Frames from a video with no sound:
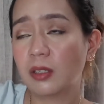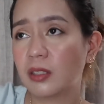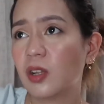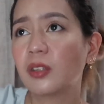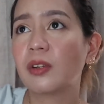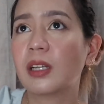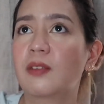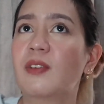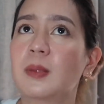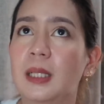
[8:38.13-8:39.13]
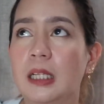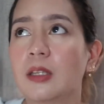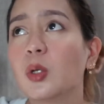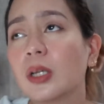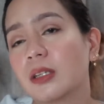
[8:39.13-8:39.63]
It's not really an investment that
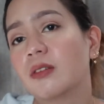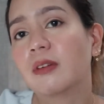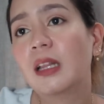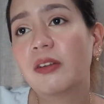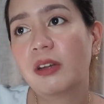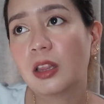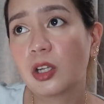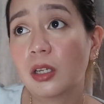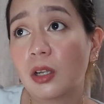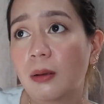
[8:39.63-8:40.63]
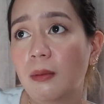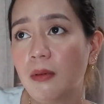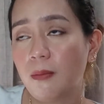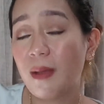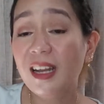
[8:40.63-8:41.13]
you can really return your
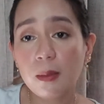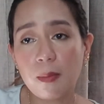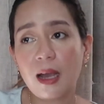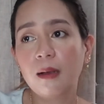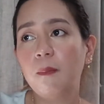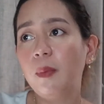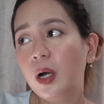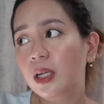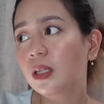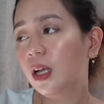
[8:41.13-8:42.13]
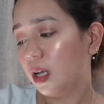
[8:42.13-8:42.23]
money back, but